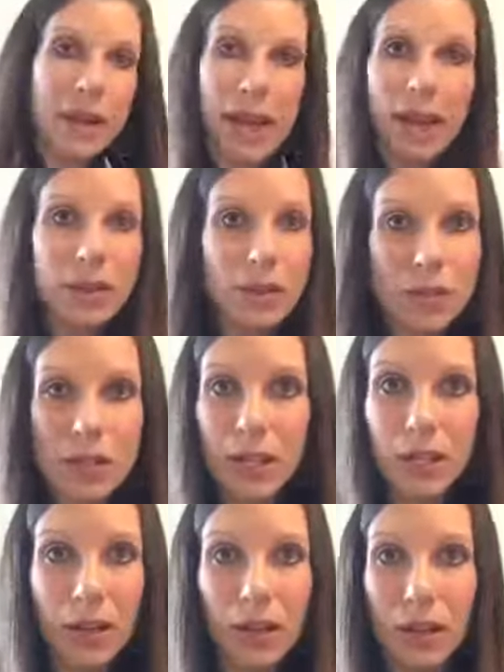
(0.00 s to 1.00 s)
not
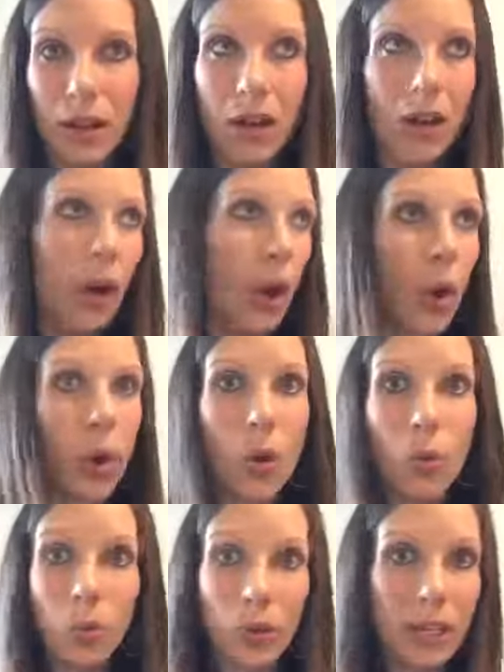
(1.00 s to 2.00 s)
using
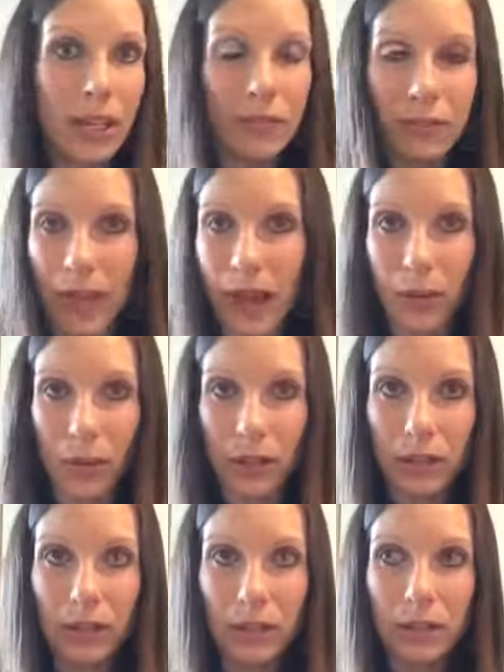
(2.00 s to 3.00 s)
whole wheat flour.
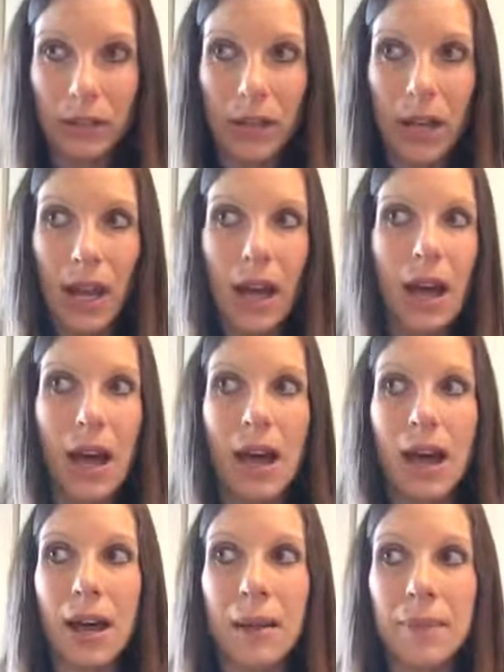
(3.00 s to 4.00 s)

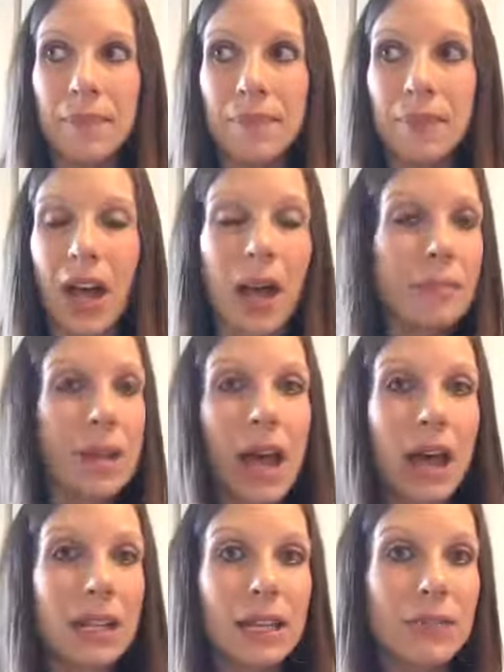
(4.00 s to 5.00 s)
I'm
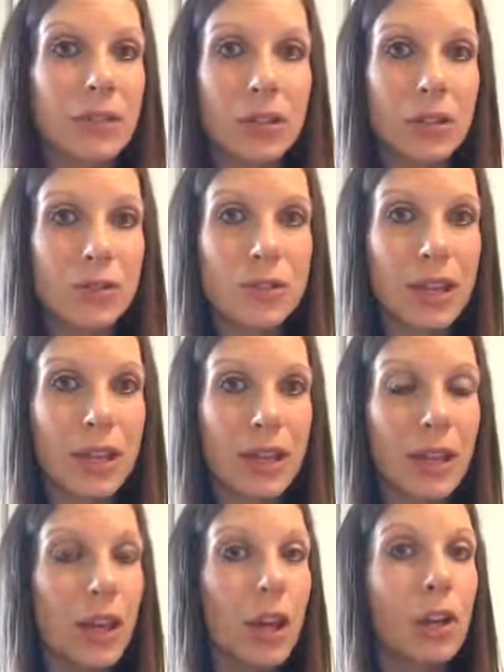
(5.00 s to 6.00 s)
not even using
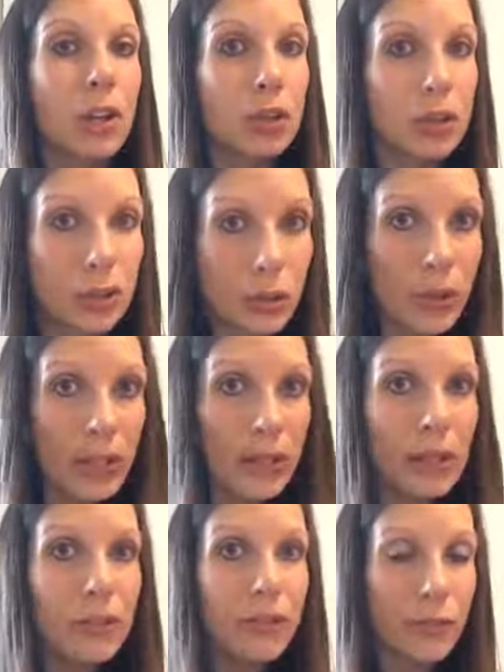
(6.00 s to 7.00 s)

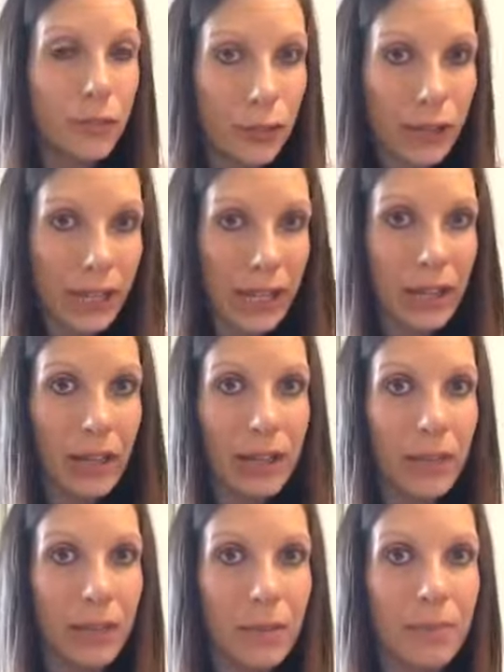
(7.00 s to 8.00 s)
gluten-free
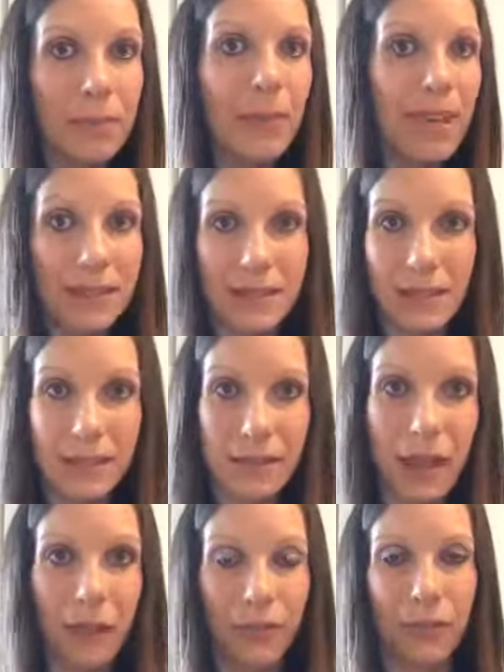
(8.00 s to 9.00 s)
mixes
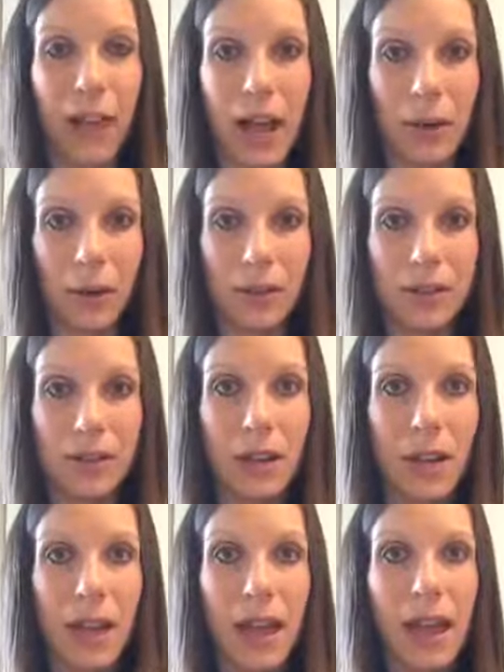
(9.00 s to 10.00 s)
of flours.
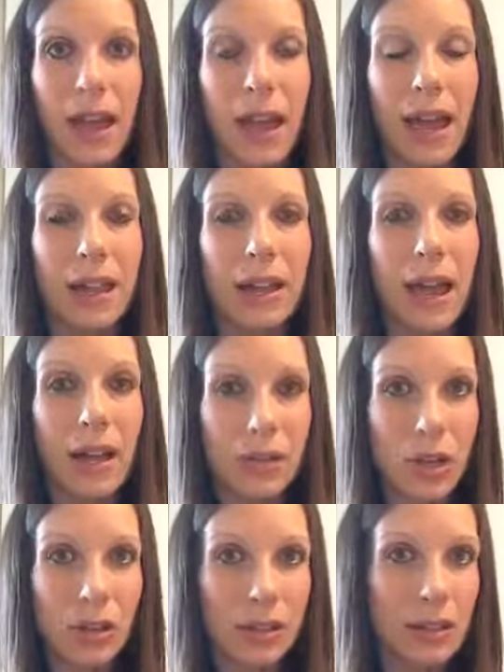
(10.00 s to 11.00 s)
And I'll
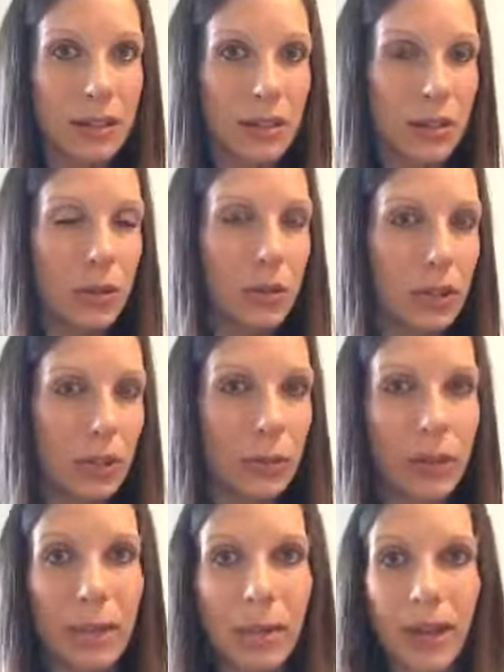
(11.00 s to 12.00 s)
talk to you a little
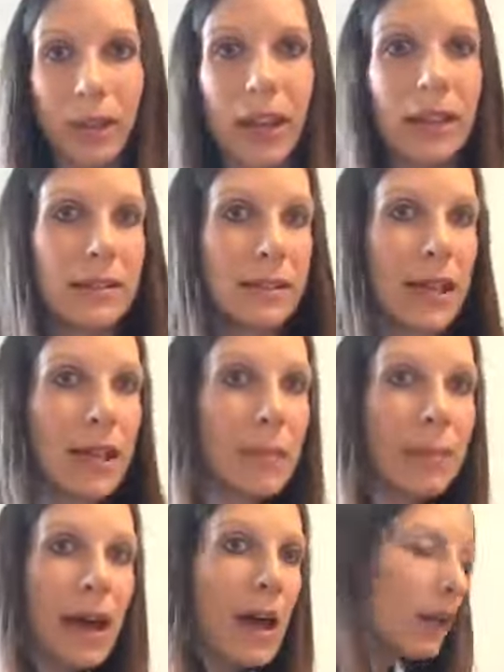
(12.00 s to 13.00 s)
bit about that in a second,
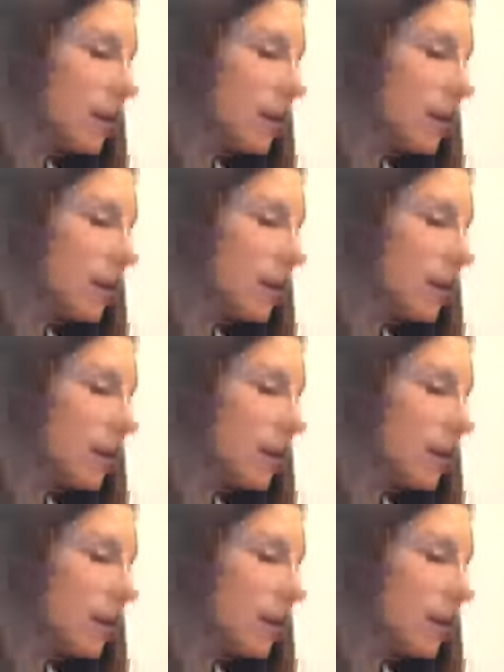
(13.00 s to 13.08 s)
but I